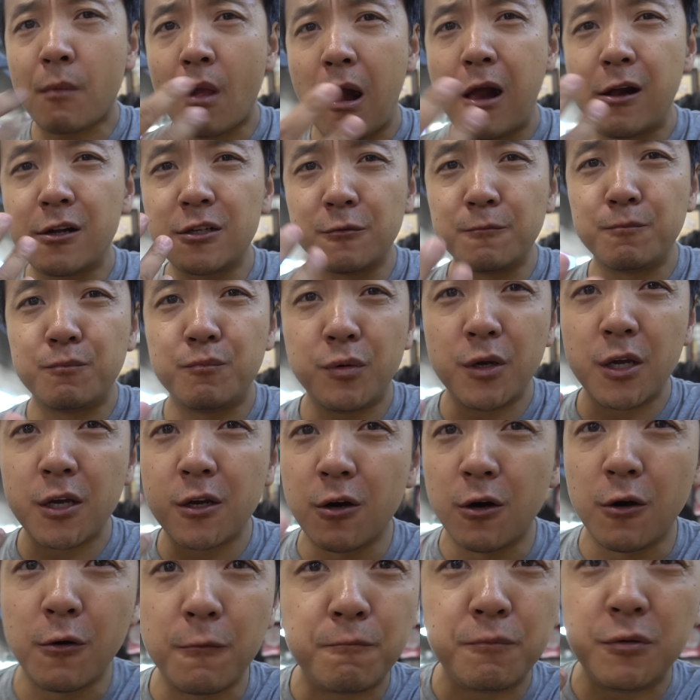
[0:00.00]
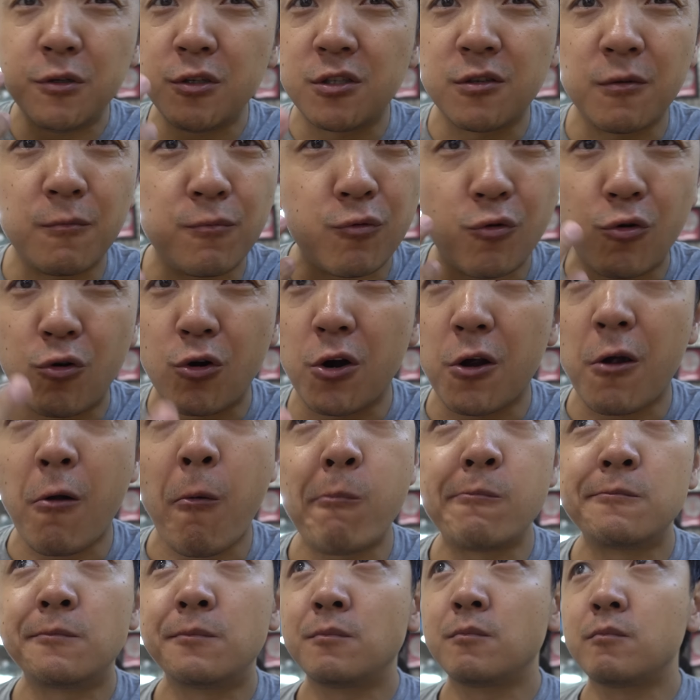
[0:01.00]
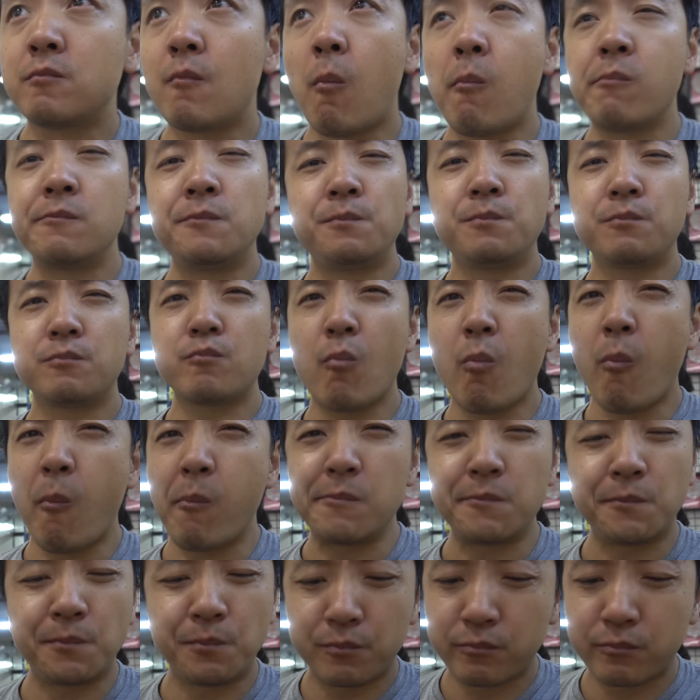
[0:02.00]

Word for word: I had a big old piece of pork. Mm.